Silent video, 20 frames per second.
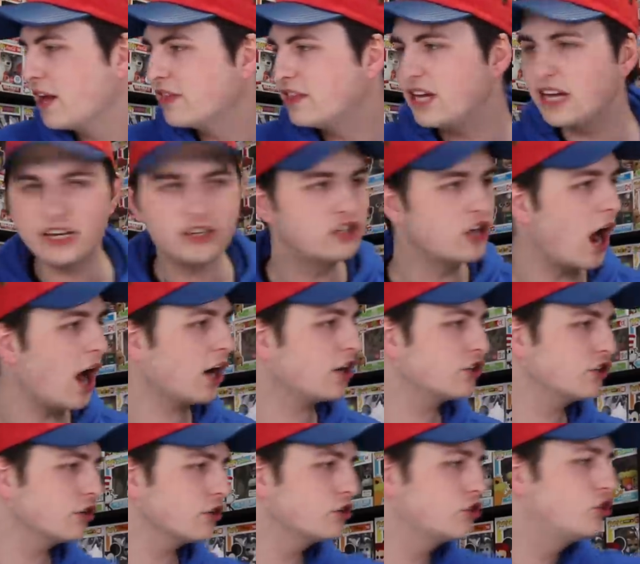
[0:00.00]
the
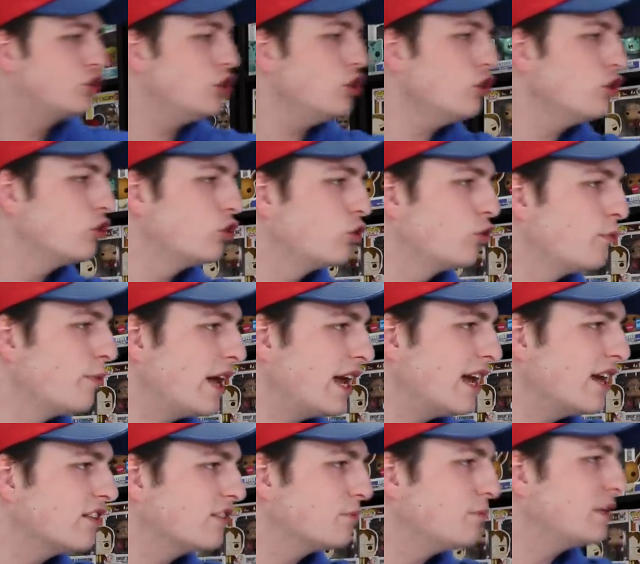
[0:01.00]
Doctor Doom
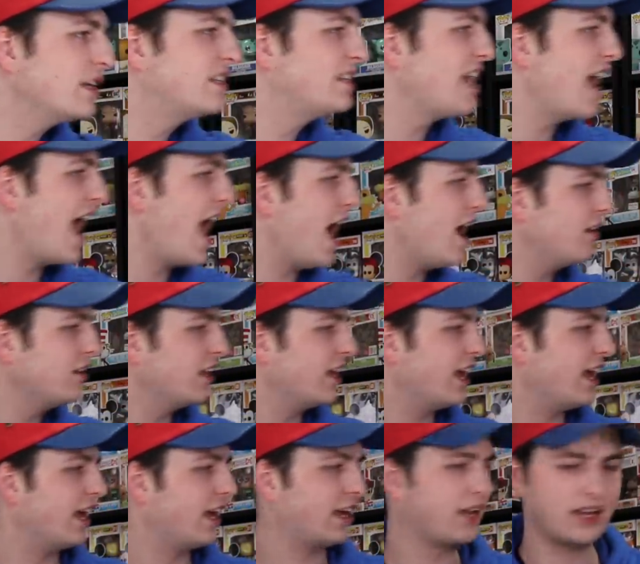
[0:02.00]
is
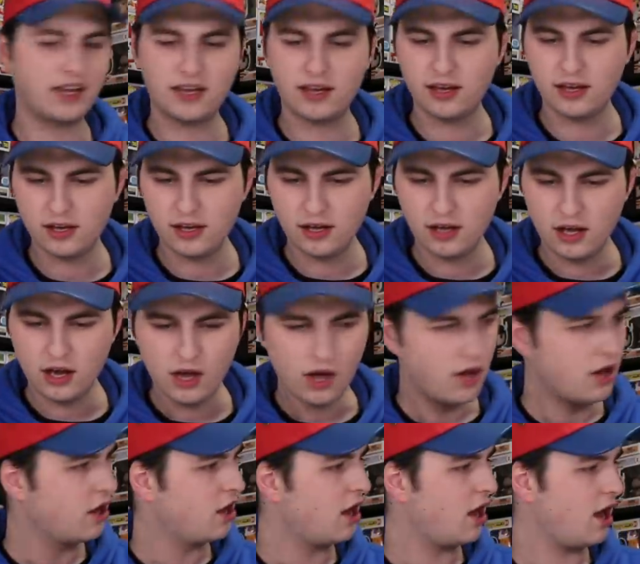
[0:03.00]
metallic.
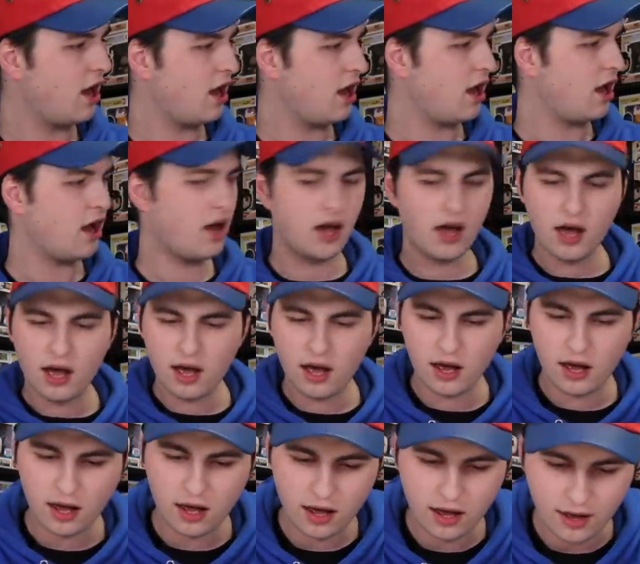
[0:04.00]
Uh,
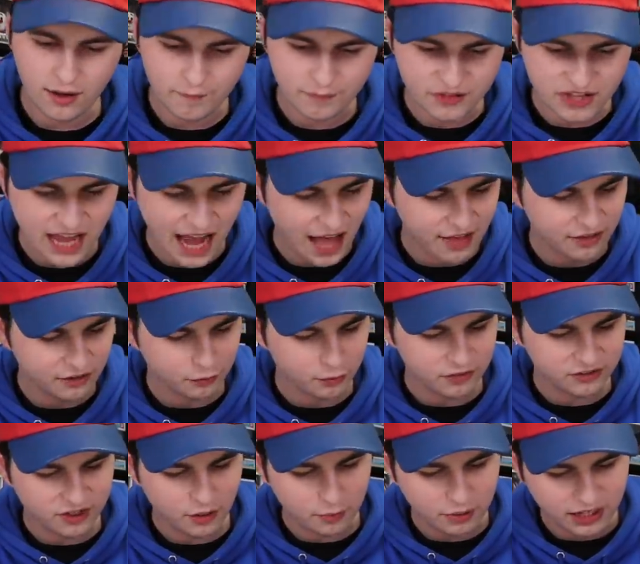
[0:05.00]
um, yeah, this
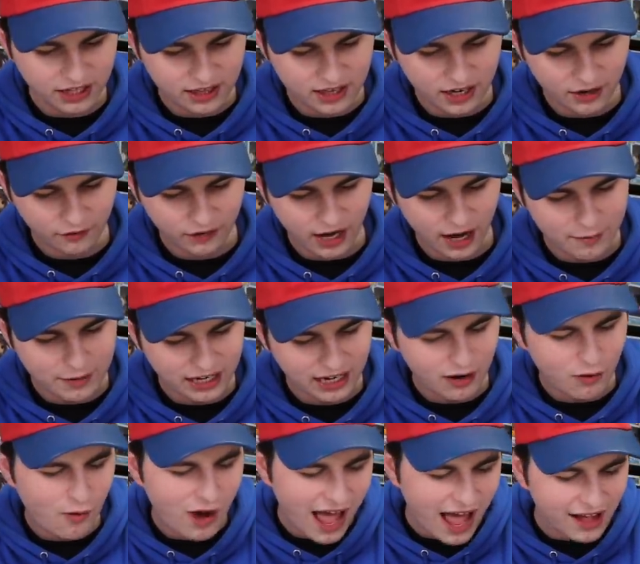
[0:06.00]
one's completely different. I mean,
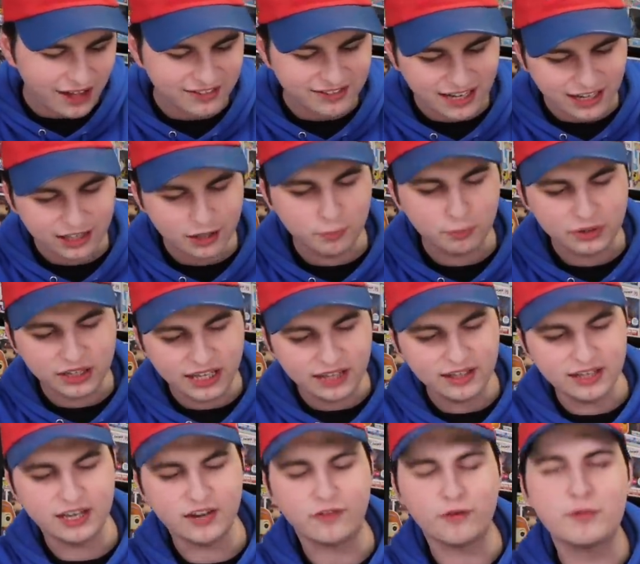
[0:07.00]
well, it's not
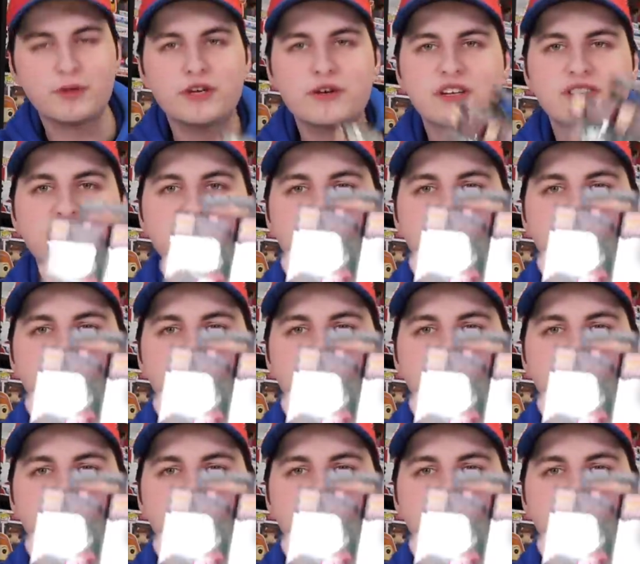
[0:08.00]
completely different, but you can